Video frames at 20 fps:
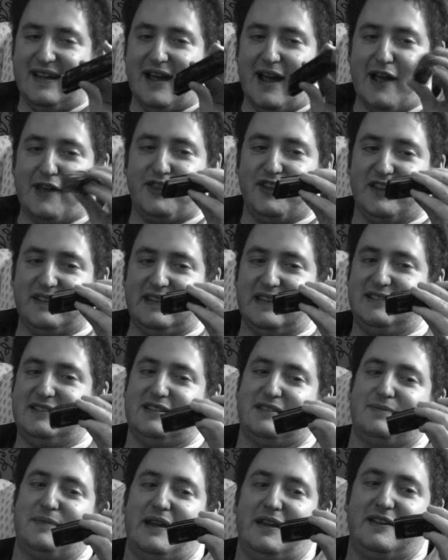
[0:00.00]
I thought they
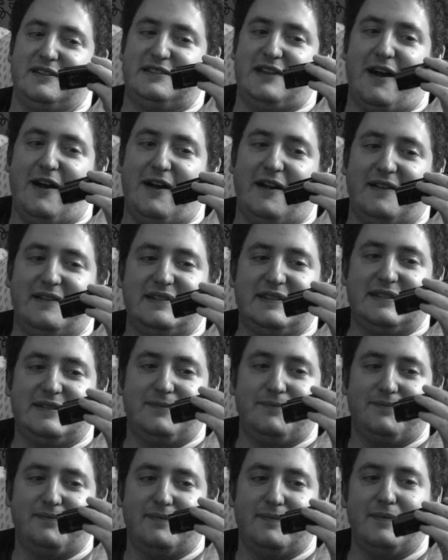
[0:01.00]
just made guitars,
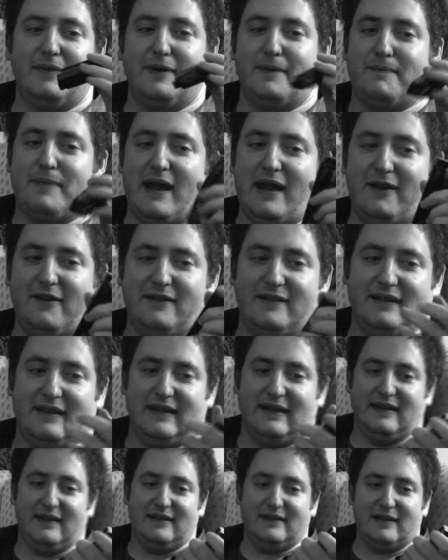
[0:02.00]
but
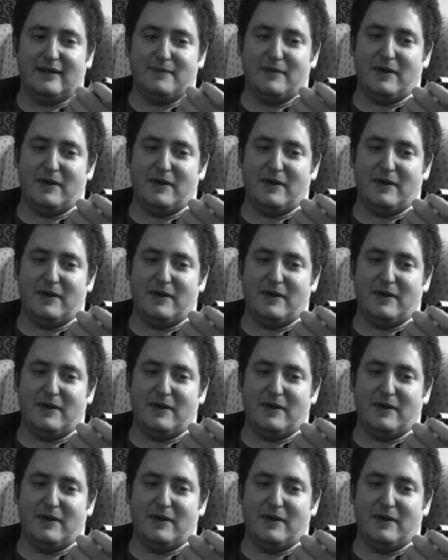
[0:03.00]
apparently they